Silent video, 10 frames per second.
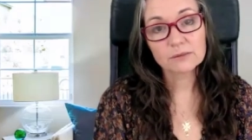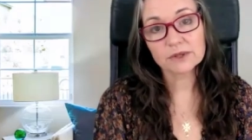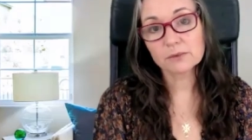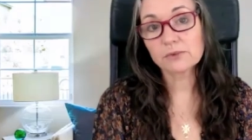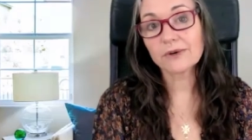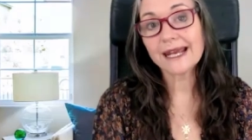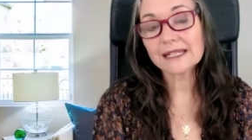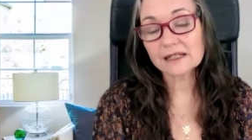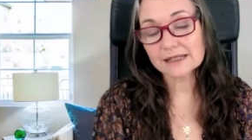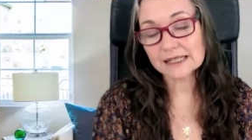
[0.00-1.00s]
but the
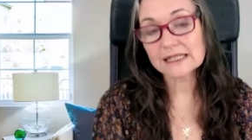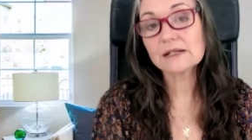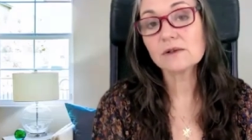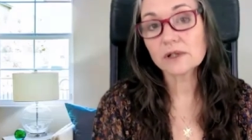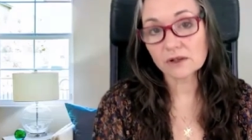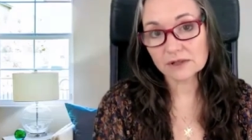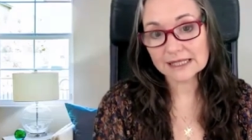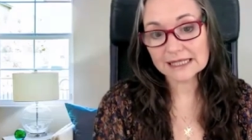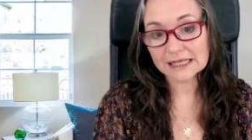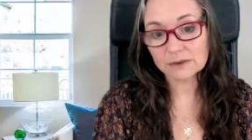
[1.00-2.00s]
brain can still go to
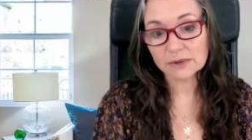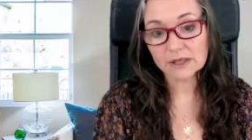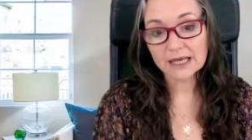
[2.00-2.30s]
sleep